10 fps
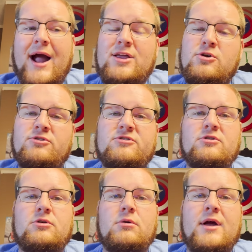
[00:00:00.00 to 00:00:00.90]
I used
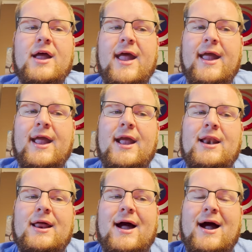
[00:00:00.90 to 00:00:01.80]
to do it,
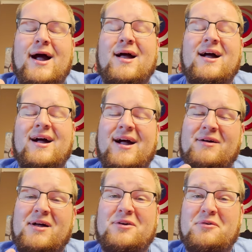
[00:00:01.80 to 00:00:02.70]
and
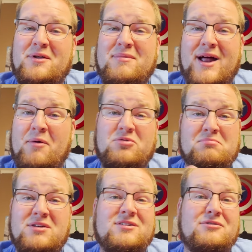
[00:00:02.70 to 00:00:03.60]
I had a really bad, I was
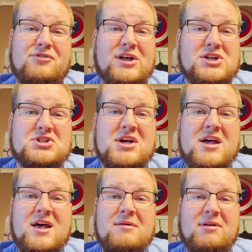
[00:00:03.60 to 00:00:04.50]
missing fish
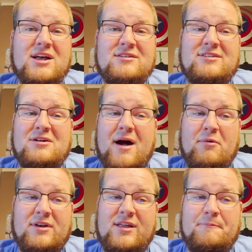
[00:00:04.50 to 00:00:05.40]
because, you know, I
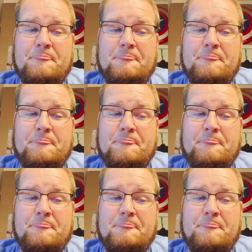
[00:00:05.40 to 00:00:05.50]
would,